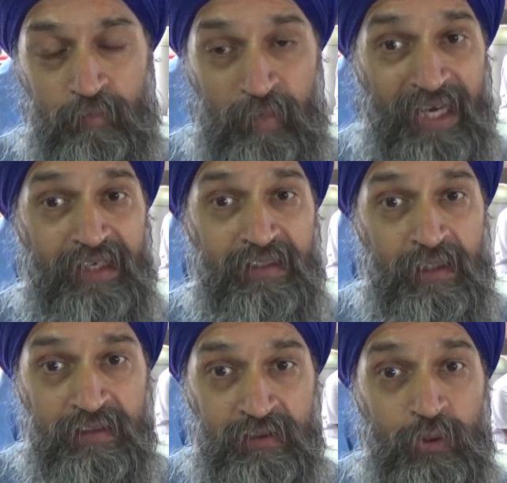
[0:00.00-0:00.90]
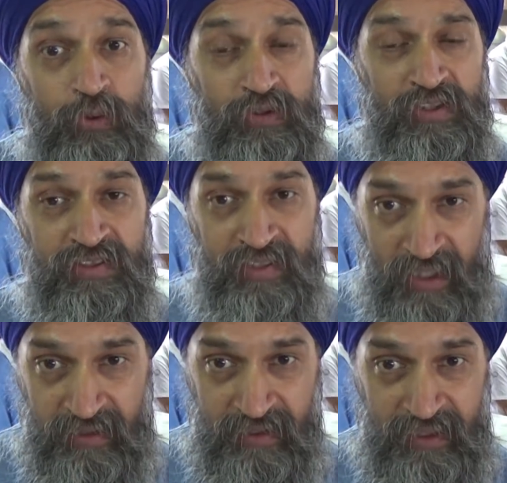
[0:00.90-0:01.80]
back to
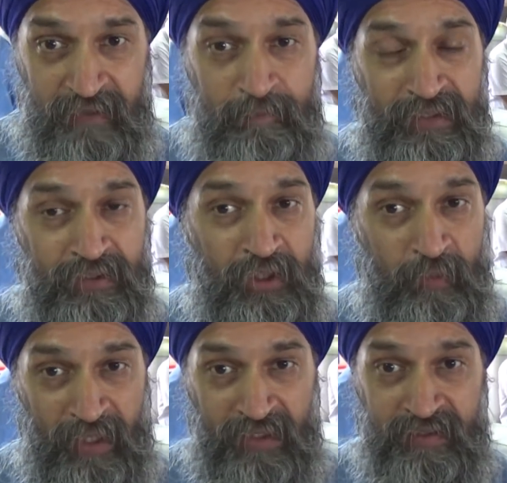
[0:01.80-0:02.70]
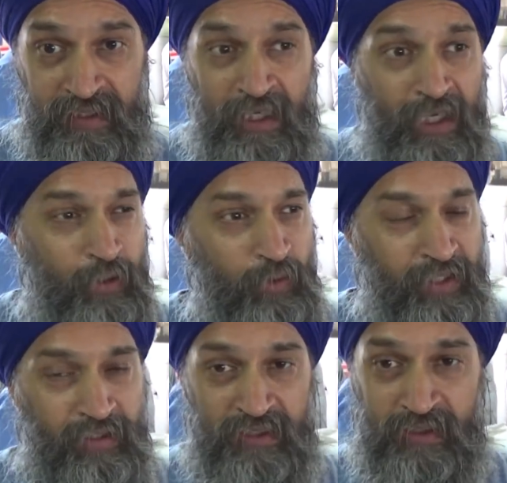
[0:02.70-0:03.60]
society, give back to humanity,
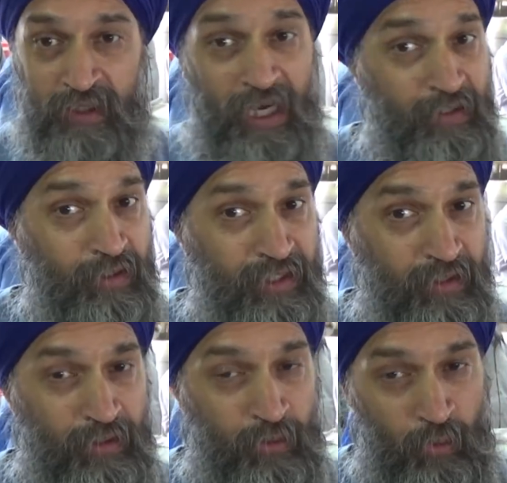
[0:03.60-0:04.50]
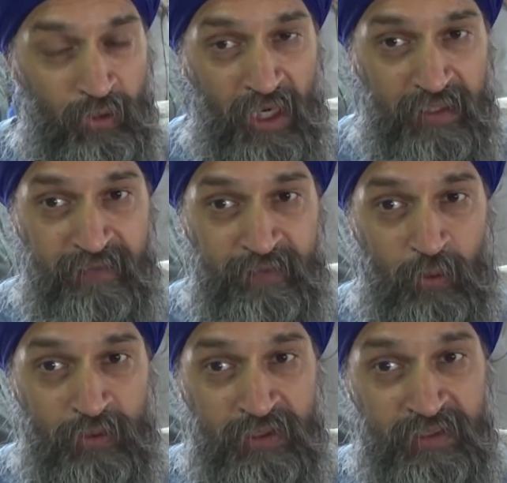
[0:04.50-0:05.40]
recognize that Guru Nanak Dev
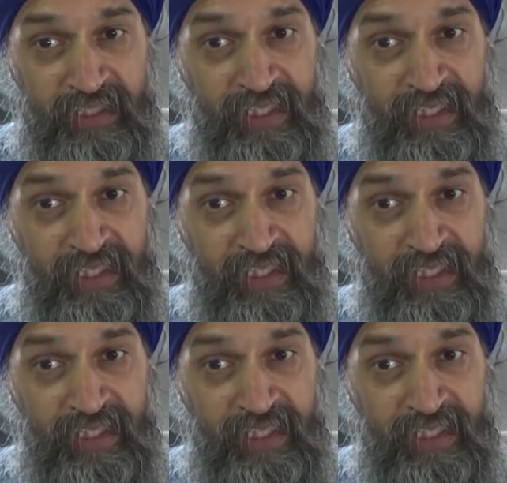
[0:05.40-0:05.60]
taught us,